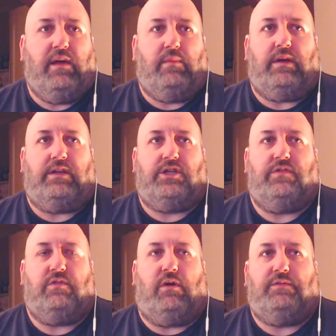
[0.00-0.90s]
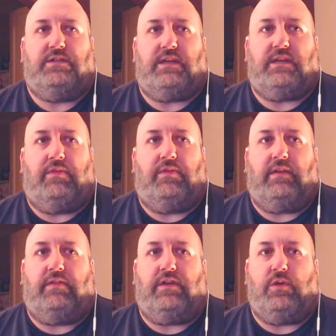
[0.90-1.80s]
But Giroud offers
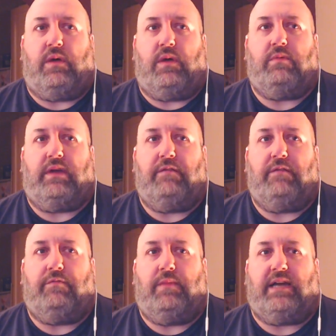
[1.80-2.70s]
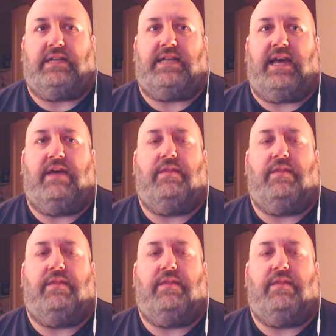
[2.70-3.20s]
something that you won't get from Lacazette